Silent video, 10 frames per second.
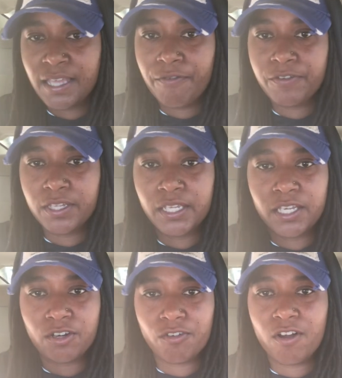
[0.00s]
definitely
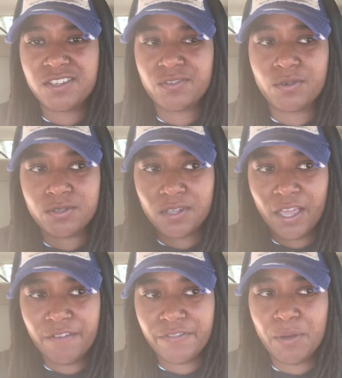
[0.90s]
in a crossroads.
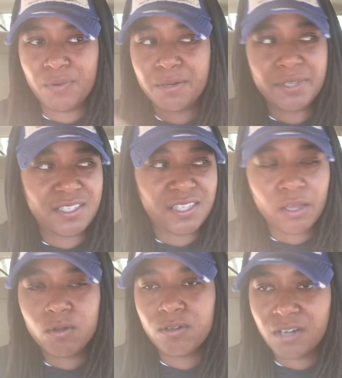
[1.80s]
If they want to be
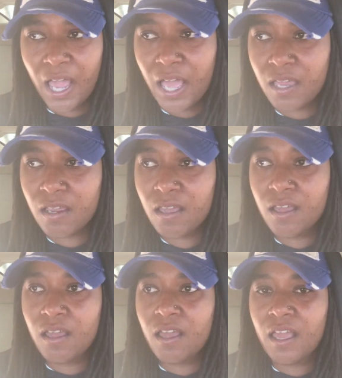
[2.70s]
single or not.
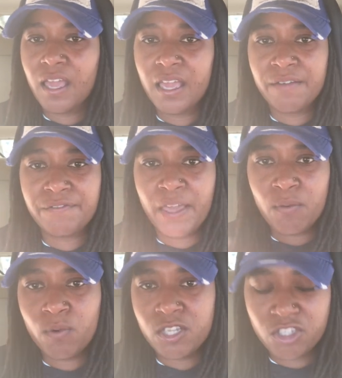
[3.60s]
If they
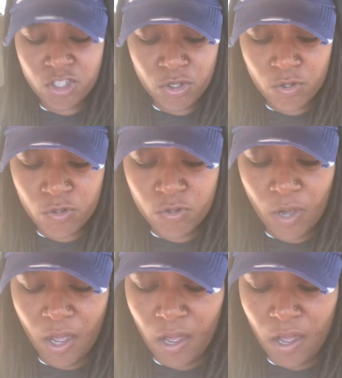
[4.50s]
want to,